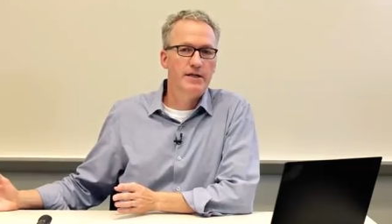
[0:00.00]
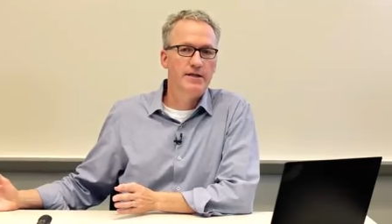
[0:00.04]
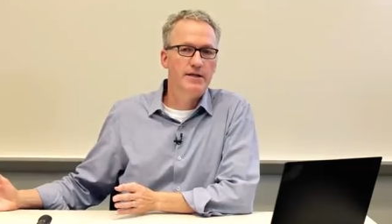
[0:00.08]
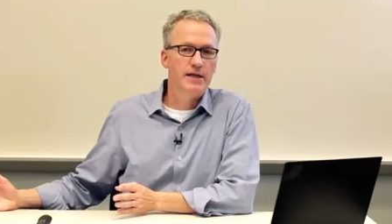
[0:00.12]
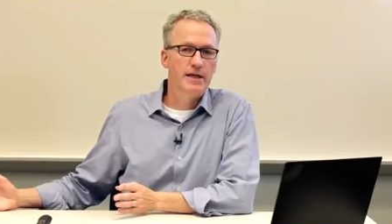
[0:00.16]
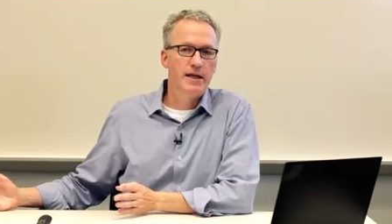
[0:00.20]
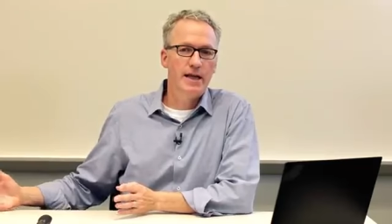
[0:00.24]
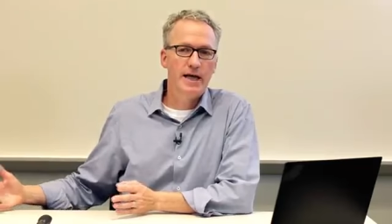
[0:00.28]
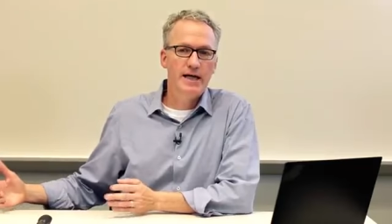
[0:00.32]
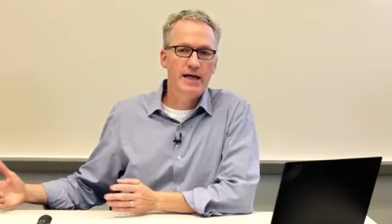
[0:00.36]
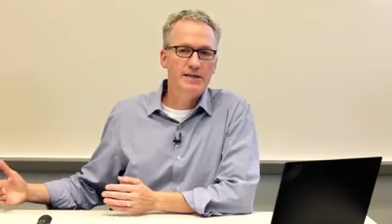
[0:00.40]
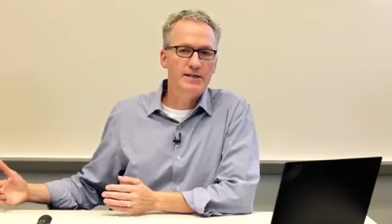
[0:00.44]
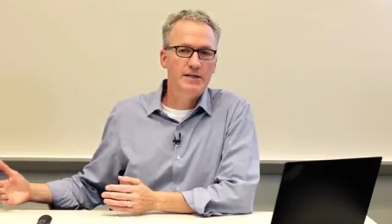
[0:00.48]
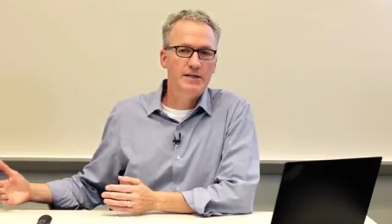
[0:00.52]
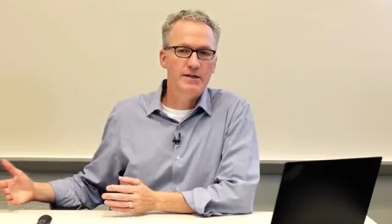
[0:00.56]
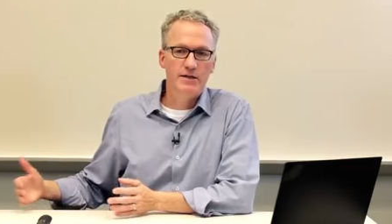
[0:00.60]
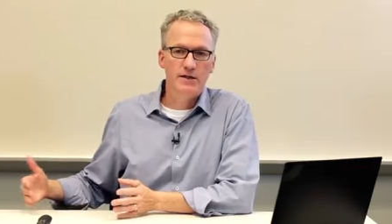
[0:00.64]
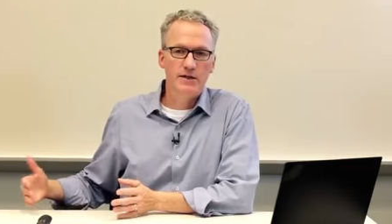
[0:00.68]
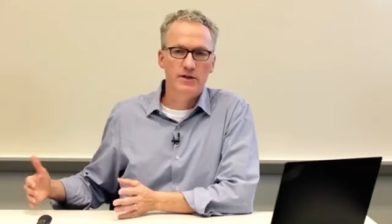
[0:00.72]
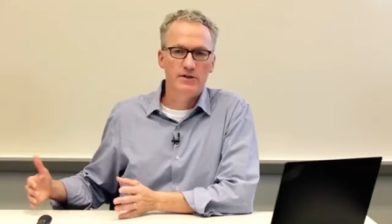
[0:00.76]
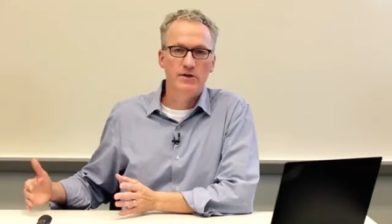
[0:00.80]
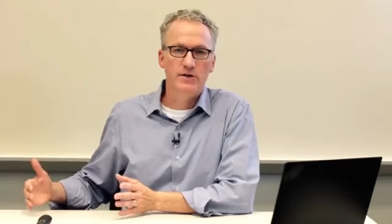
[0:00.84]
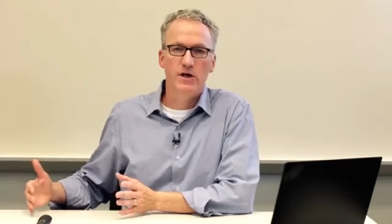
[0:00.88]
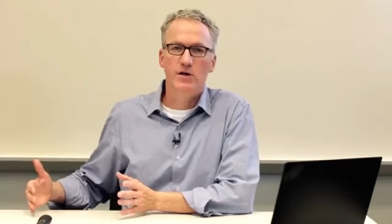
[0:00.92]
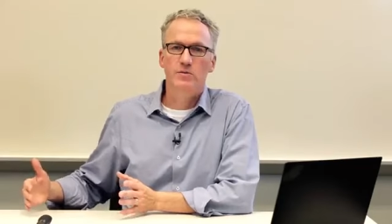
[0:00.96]
The lesson
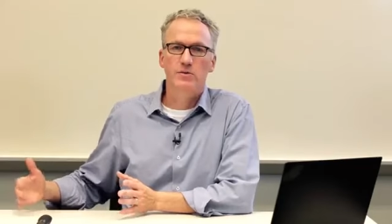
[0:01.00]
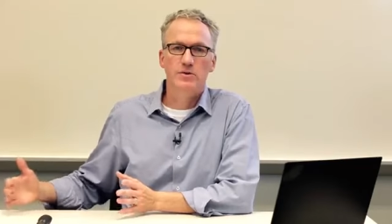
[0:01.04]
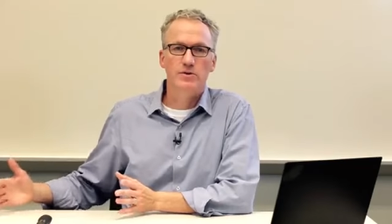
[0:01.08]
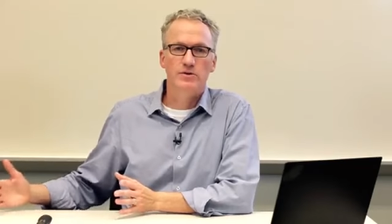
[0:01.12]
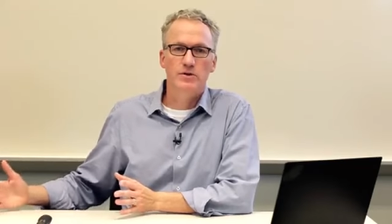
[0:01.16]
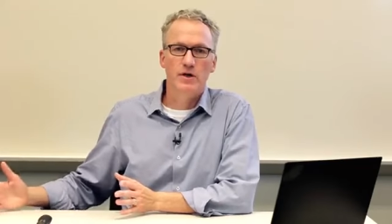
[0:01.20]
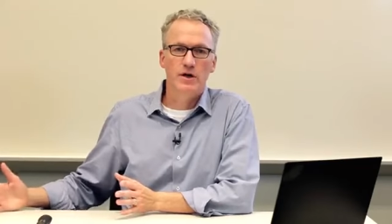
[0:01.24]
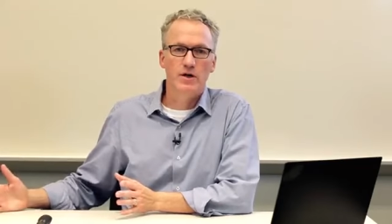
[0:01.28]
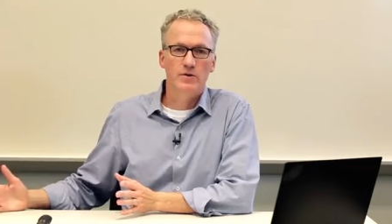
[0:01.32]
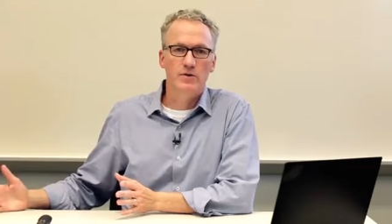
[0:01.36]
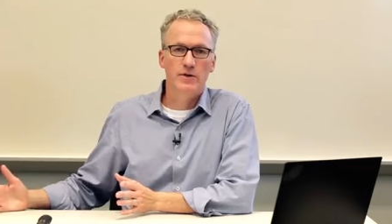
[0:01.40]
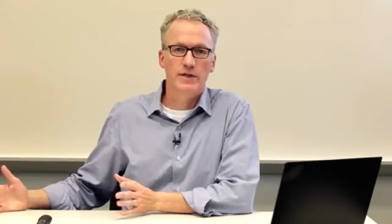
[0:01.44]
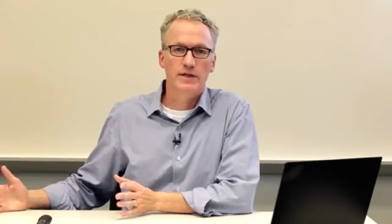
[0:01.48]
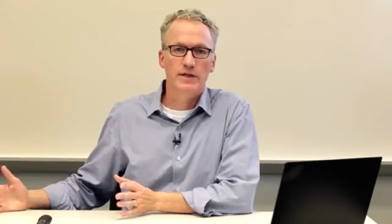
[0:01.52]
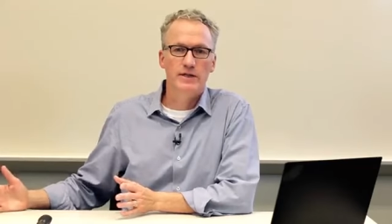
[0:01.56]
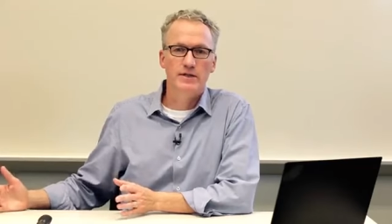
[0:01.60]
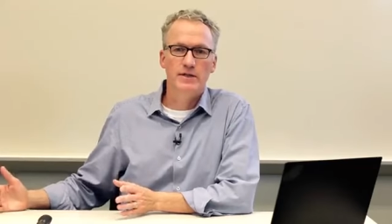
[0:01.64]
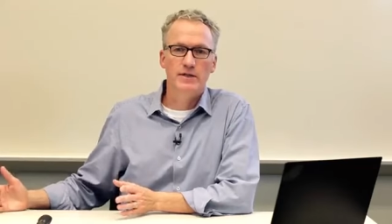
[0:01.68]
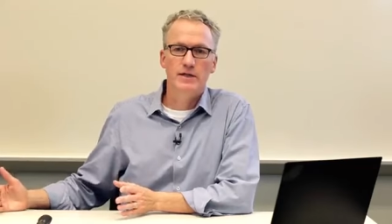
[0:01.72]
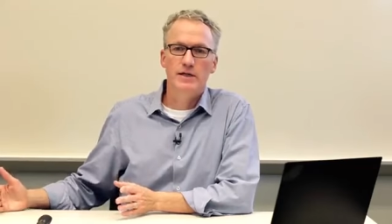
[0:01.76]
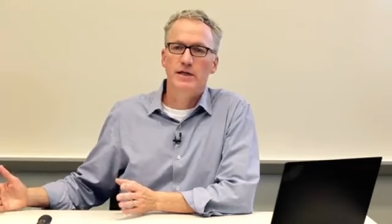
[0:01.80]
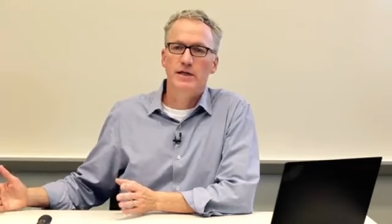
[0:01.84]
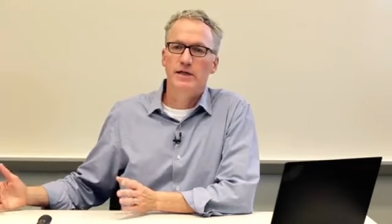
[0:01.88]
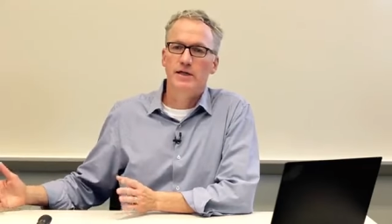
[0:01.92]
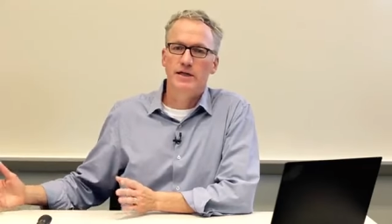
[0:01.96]
is almost always
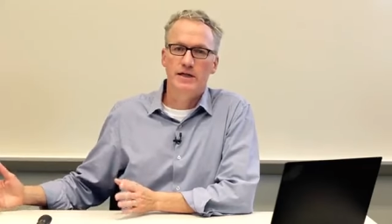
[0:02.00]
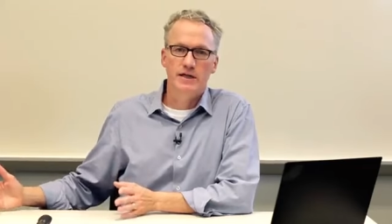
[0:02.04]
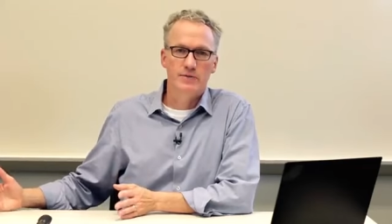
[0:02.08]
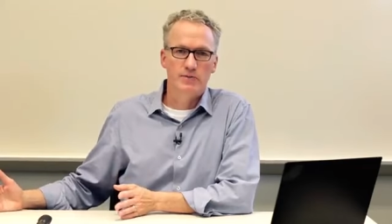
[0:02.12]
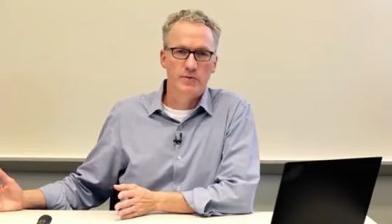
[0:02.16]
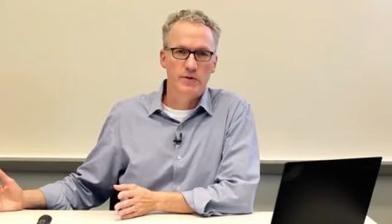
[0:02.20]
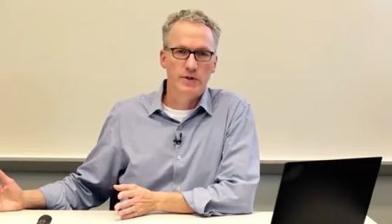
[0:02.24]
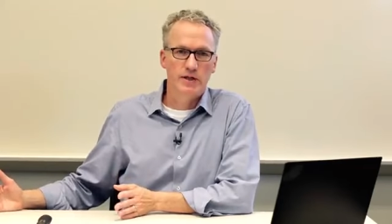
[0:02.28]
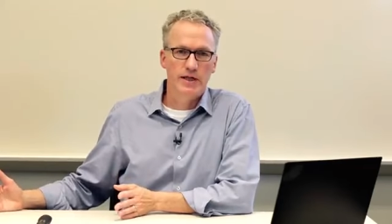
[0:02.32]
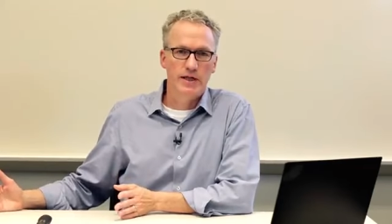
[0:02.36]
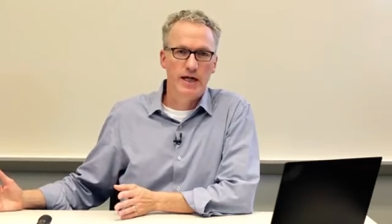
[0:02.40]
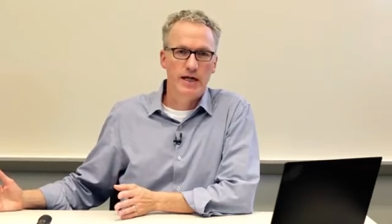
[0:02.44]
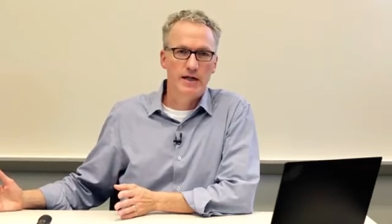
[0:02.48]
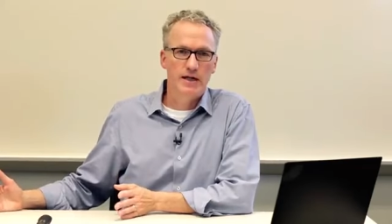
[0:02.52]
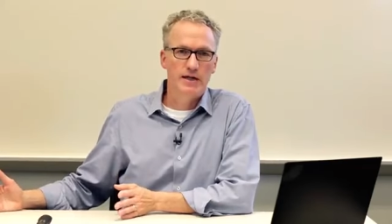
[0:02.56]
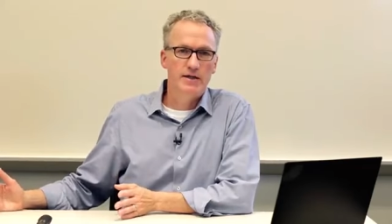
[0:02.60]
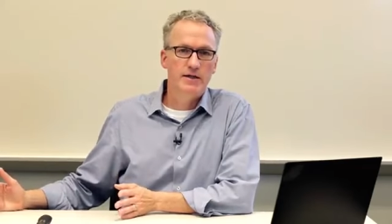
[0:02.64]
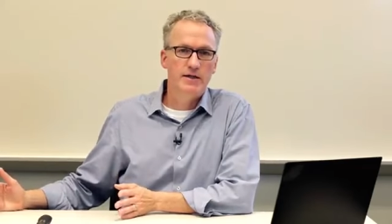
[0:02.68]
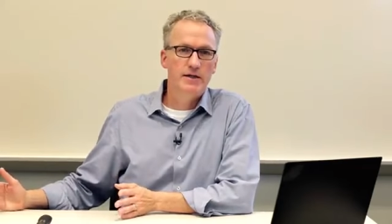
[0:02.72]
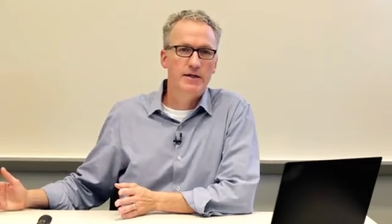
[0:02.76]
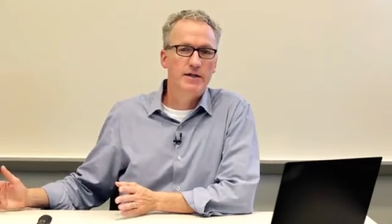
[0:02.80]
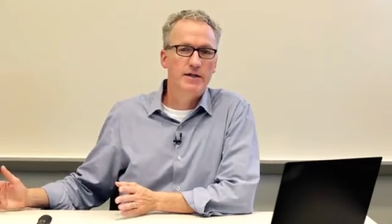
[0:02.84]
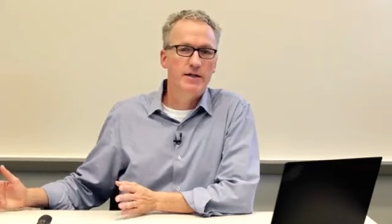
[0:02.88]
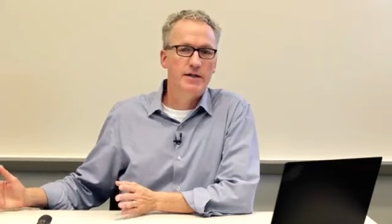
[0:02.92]
get more data,